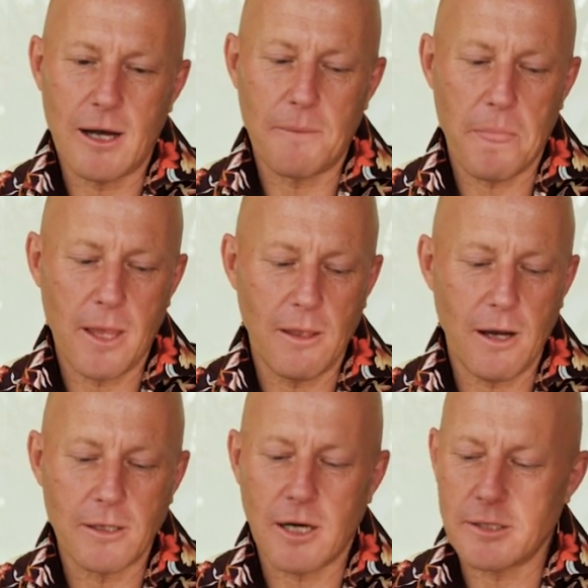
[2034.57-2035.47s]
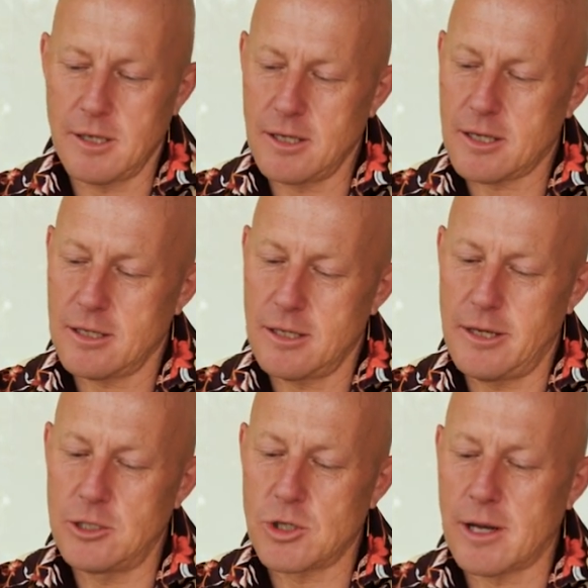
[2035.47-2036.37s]
I, I, I think
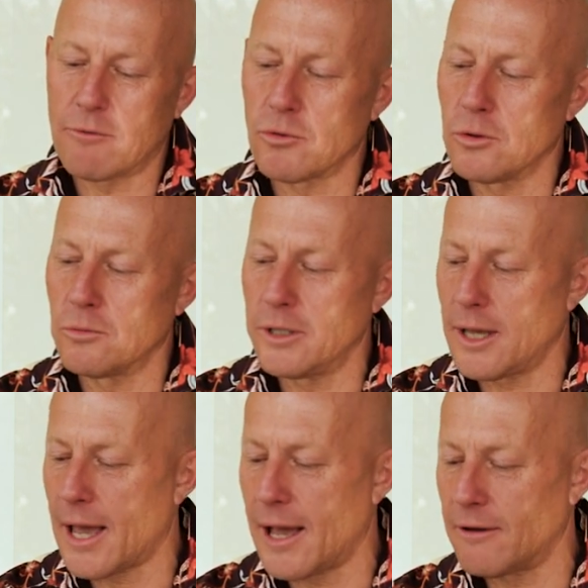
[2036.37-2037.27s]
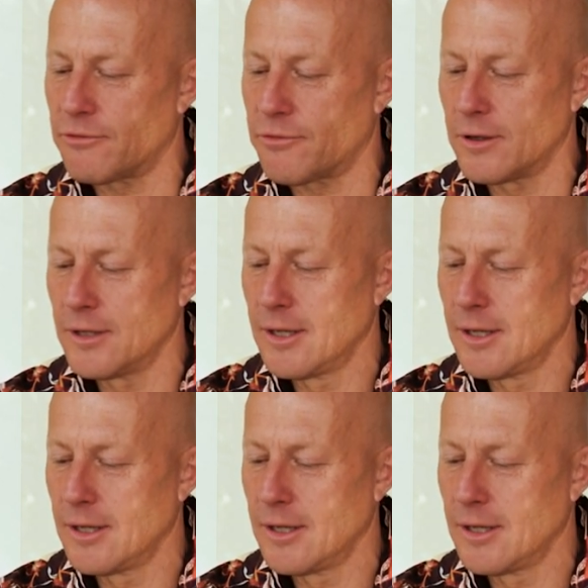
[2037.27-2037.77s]
in general we have